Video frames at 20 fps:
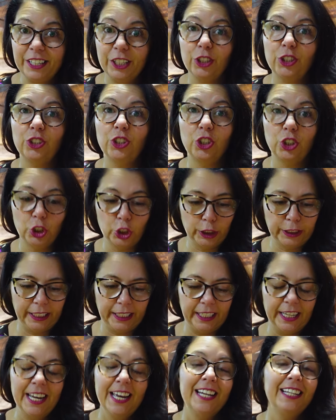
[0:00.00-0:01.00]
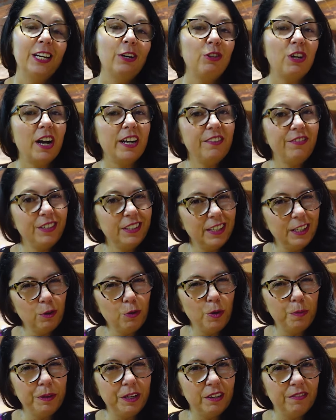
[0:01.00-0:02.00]
here early. Now, not everything
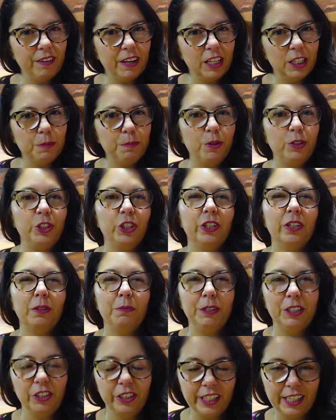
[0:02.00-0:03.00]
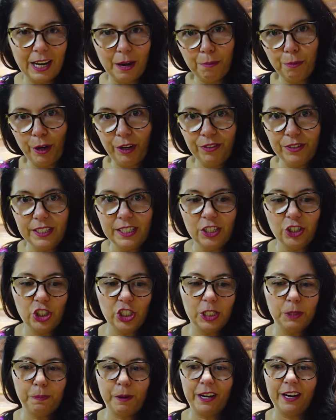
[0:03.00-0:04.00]
will be available. You're going to be looking at breakfast
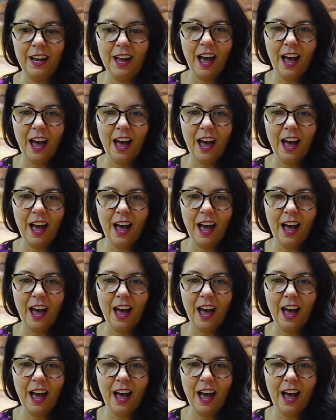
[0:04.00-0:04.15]
dishes, but